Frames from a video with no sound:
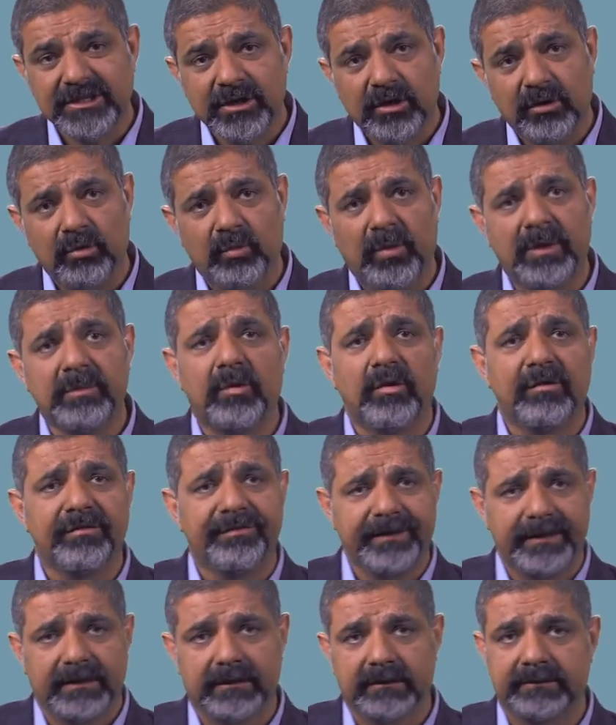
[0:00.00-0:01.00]
go to one more
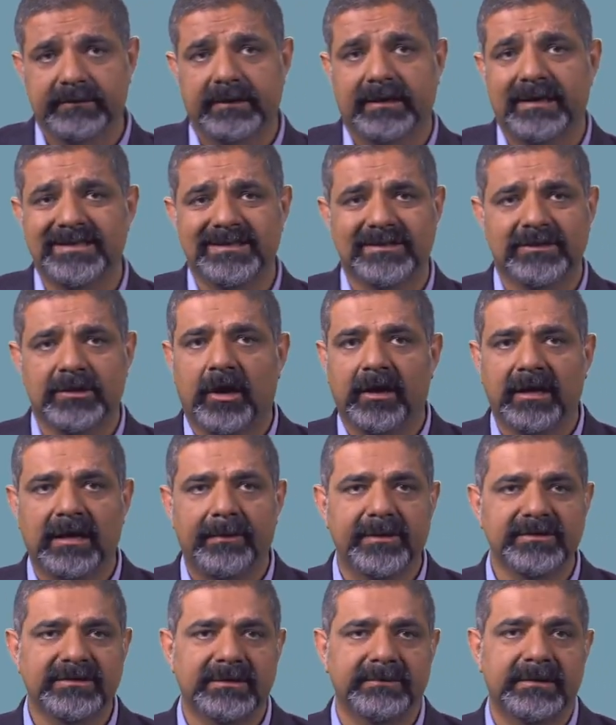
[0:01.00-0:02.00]
field. Let's talk
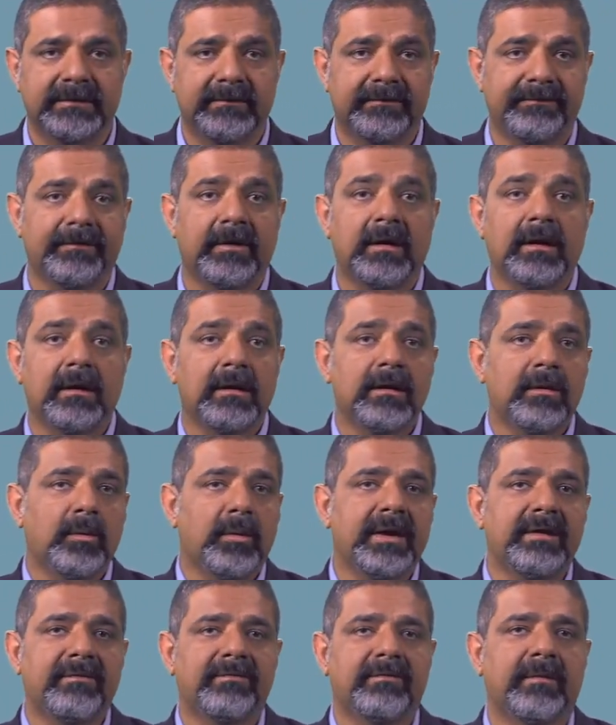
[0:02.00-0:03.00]
about something far
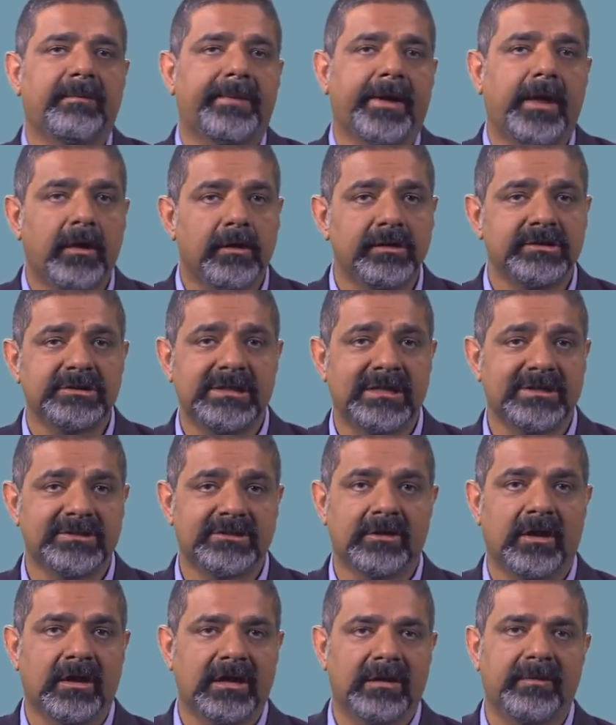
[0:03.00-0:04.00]
away from biology. Let's
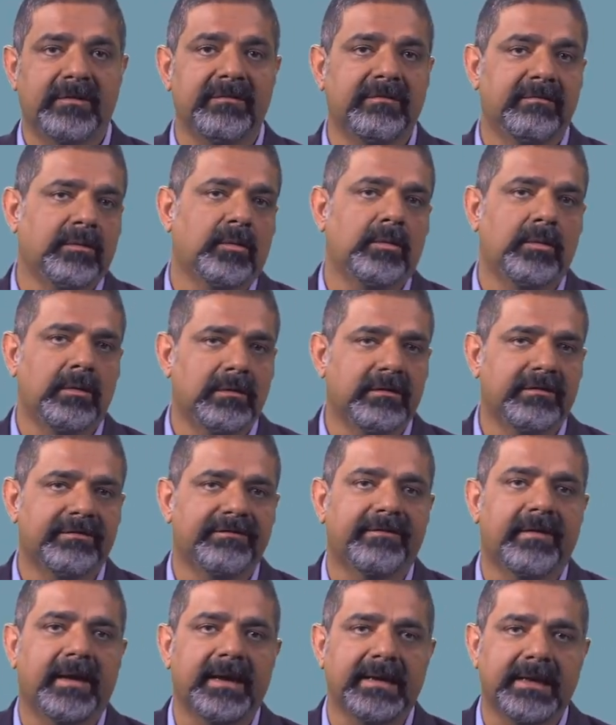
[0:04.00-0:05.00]
talk about the world of
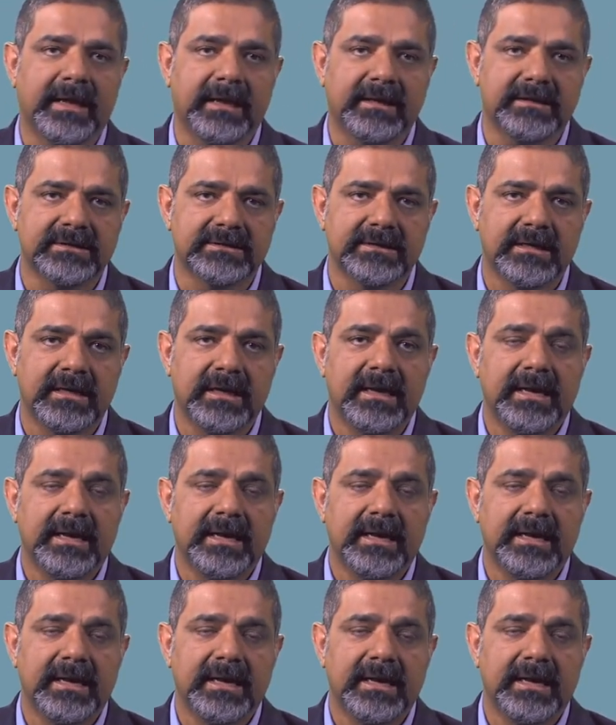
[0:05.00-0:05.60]
finance.